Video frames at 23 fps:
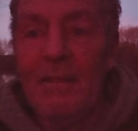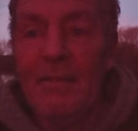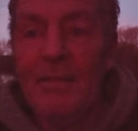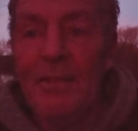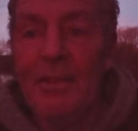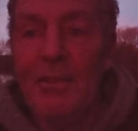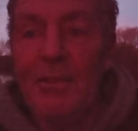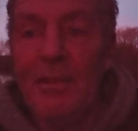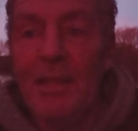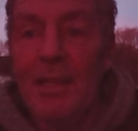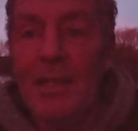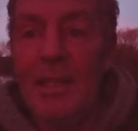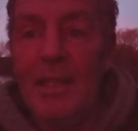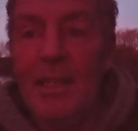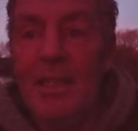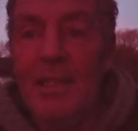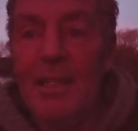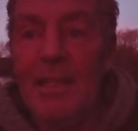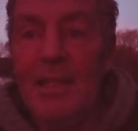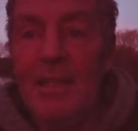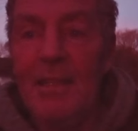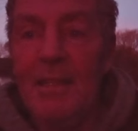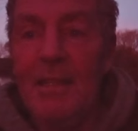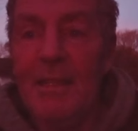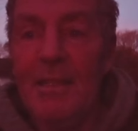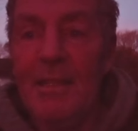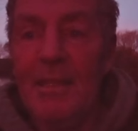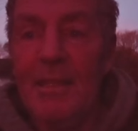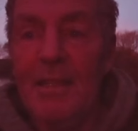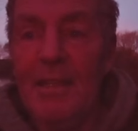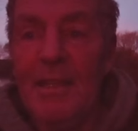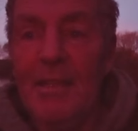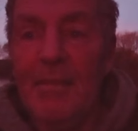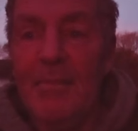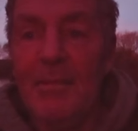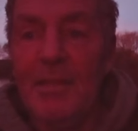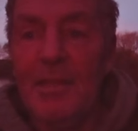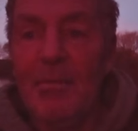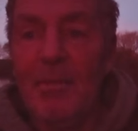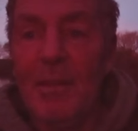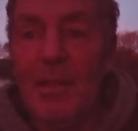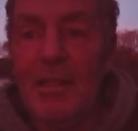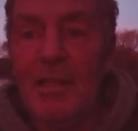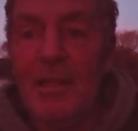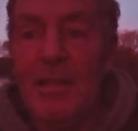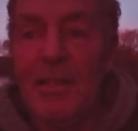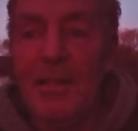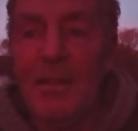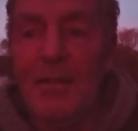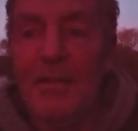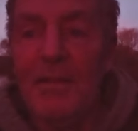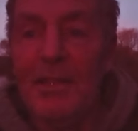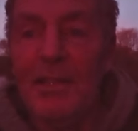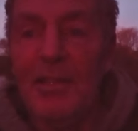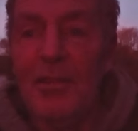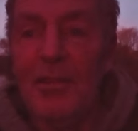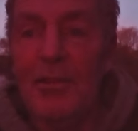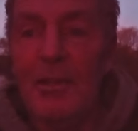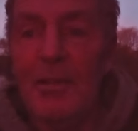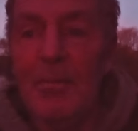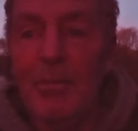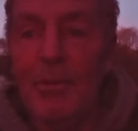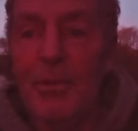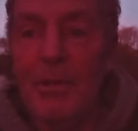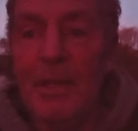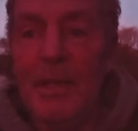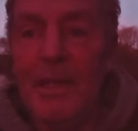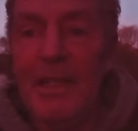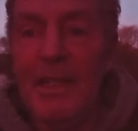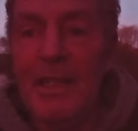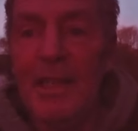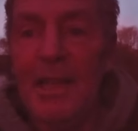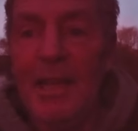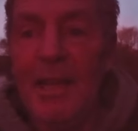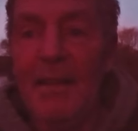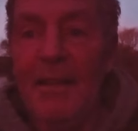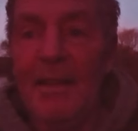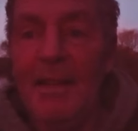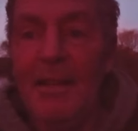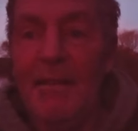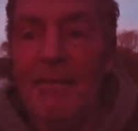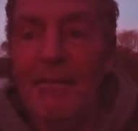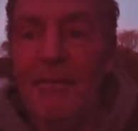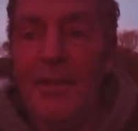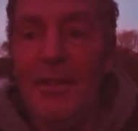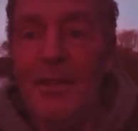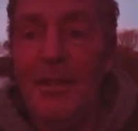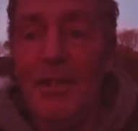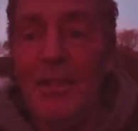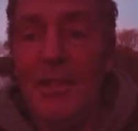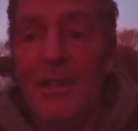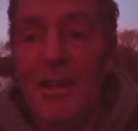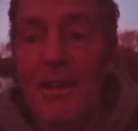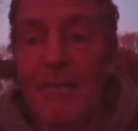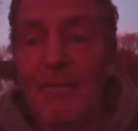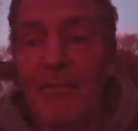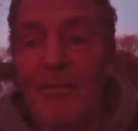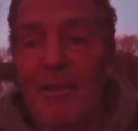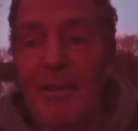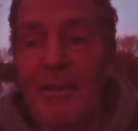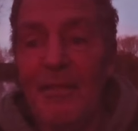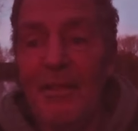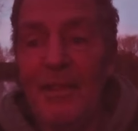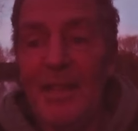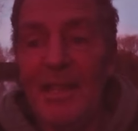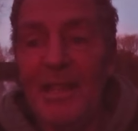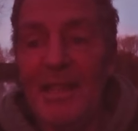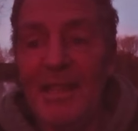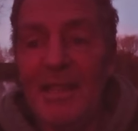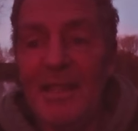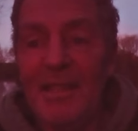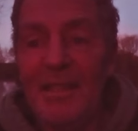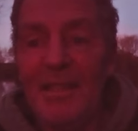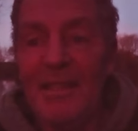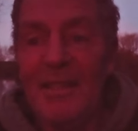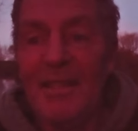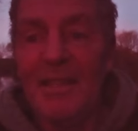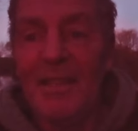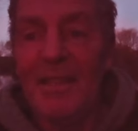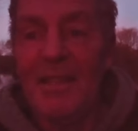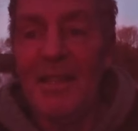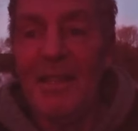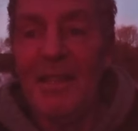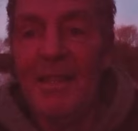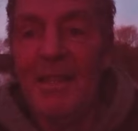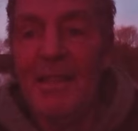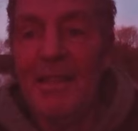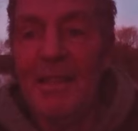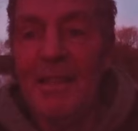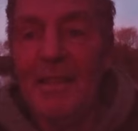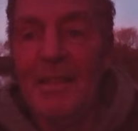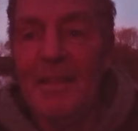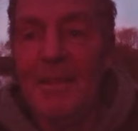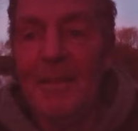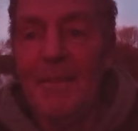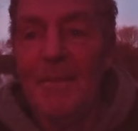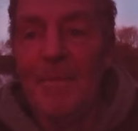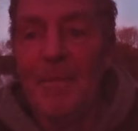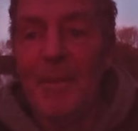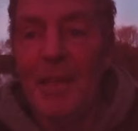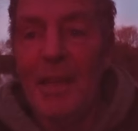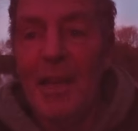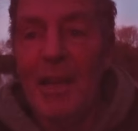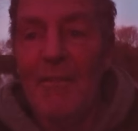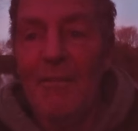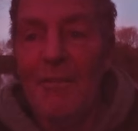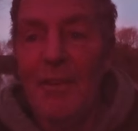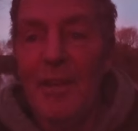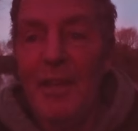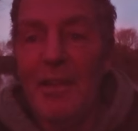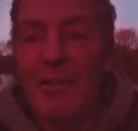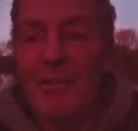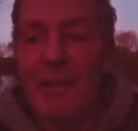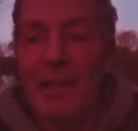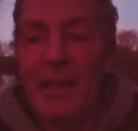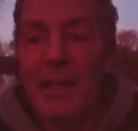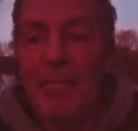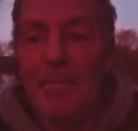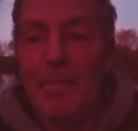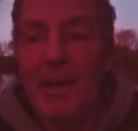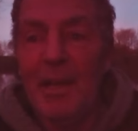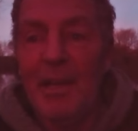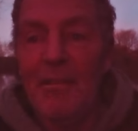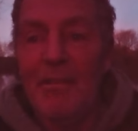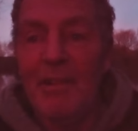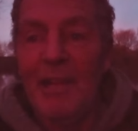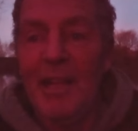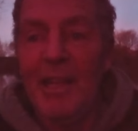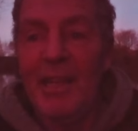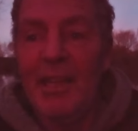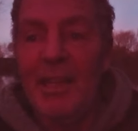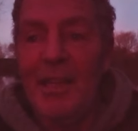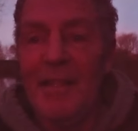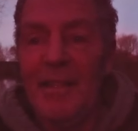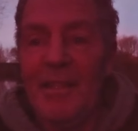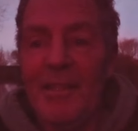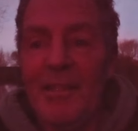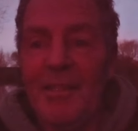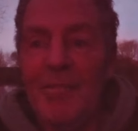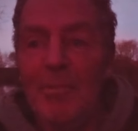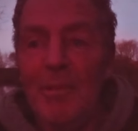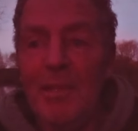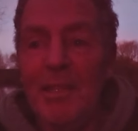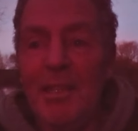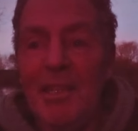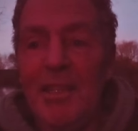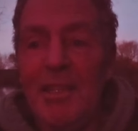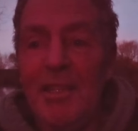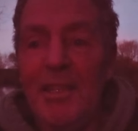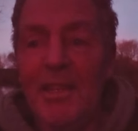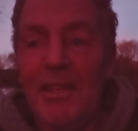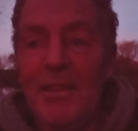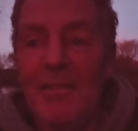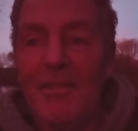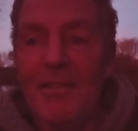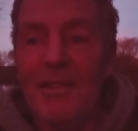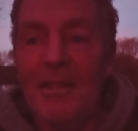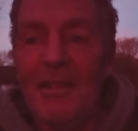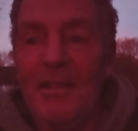viewing this as much as I've enjoyed putting it together. First time for everything, and hopefully I'll get better at it. Speak to you soon.